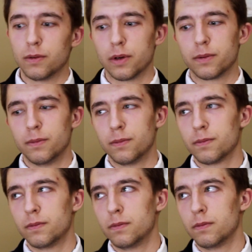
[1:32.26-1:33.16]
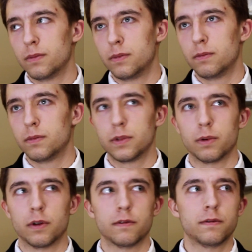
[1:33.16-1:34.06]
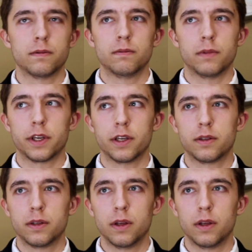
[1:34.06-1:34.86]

or 12, I guess,